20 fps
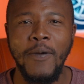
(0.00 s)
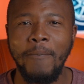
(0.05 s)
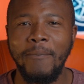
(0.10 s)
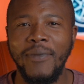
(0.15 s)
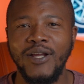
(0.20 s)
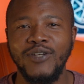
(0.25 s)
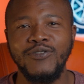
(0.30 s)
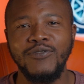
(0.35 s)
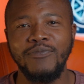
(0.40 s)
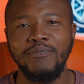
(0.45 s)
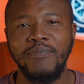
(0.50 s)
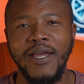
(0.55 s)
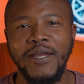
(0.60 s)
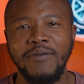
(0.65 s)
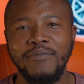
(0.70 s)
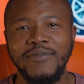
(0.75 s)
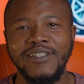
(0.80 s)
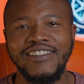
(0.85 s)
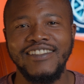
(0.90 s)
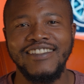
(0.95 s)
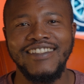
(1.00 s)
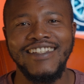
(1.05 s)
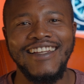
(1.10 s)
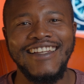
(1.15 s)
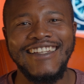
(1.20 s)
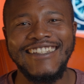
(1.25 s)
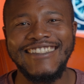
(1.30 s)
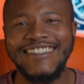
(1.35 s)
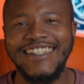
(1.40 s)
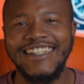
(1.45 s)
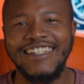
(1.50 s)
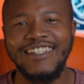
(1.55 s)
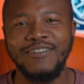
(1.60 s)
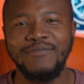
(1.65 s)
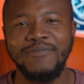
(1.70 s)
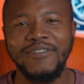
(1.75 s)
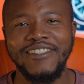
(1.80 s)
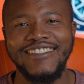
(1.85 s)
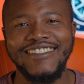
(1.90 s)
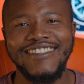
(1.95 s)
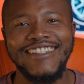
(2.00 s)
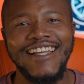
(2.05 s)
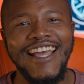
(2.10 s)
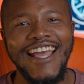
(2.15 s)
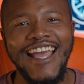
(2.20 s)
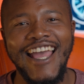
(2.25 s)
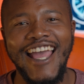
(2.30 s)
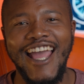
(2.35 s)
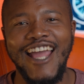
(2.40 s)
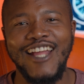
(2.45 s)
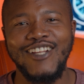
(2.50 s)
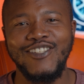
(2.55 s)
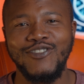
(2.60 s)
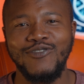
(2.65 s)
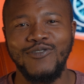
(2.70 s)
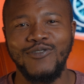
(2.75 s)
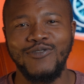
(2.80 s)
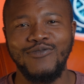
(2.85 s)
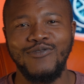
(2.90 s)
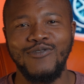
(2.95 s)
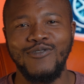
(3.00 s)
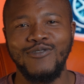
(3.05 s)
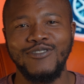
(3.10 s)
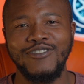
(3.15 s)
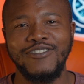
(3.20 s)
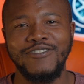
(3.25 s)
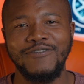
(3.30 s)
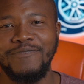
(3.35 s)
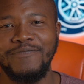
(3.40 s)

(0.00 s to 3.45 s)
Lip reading: balloon payments, settlements, and shortfalls.